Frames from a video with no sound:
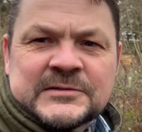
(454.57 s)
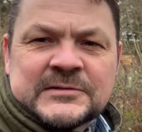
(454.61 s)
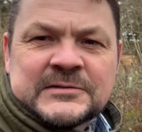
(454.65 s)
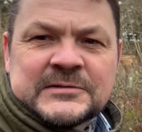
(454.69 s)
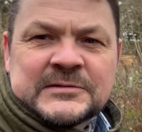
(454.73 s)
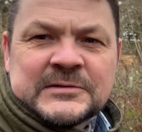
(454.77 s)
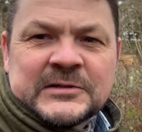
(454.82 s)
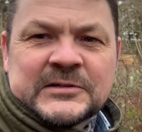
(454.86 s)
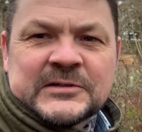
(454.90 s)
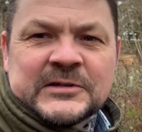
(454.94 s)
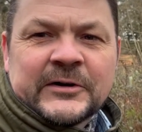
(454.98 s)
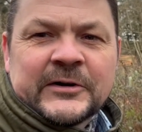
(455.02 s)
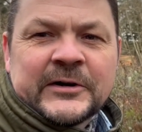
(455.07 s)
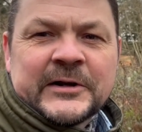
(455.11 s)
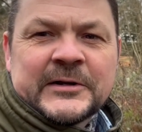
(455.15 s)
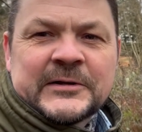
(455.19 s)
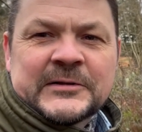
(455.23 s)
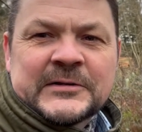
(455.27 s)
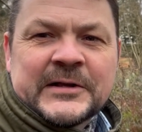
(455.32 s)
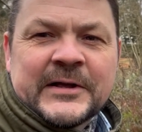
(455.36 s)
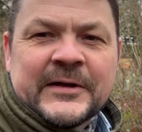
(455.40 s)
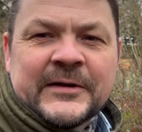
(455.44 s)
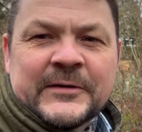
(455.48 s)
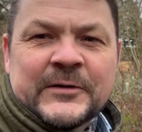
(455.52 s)
Sorry,
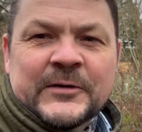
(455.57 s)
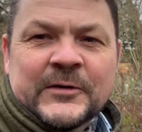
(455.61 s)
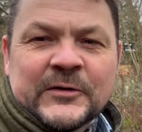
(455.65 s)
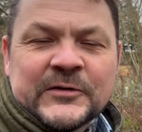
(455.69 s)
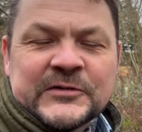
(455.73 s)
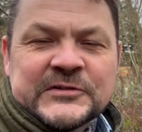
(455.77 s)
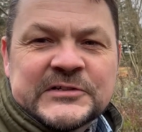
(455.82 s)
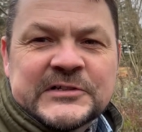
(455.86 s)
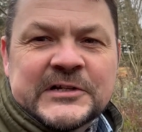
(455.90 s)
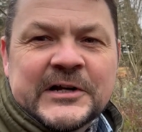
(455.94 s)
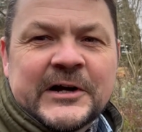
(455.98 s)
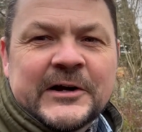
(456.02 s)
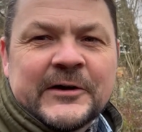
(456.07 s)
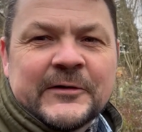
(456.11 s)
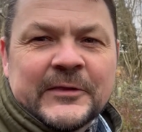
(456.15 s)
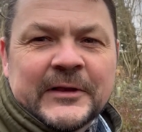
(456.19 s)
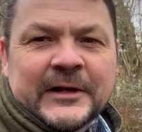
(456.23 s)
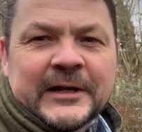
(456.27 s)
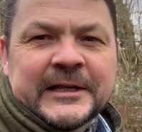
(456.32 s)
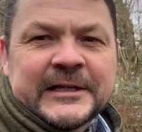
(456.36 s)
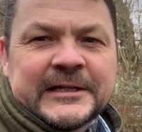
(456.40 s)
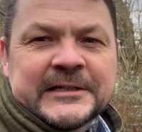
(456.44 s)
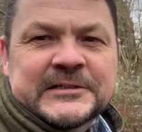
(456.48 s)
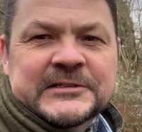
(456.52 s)
I've got Sky on the
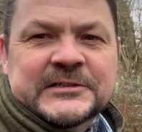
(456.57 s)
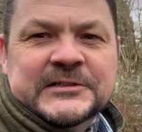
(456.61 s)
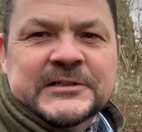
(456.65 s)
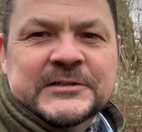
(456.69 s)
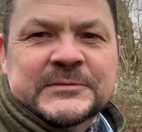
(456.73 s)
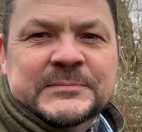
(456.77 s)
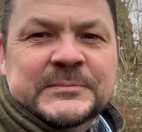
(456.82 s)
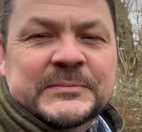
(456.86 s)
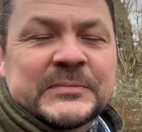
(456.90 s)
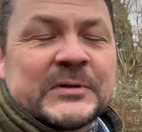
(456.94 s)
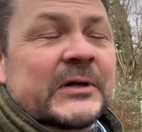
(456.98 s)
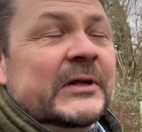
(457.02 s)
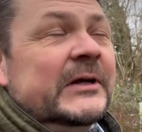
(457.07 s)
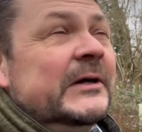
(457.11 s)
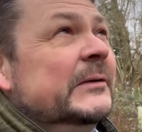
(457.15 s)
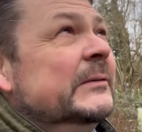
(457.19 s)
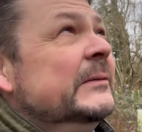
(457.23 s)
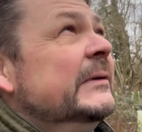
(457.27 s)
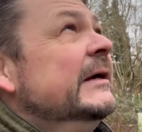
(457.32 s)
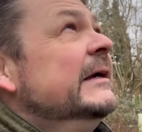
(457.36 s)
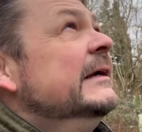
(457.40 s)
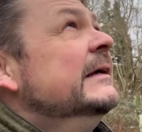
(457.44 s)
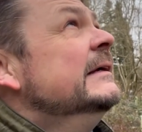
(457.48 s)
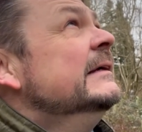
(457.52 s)
lead and she's pulling
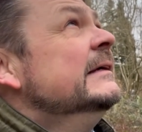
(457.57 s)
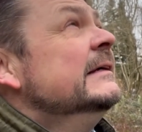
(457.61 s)
away.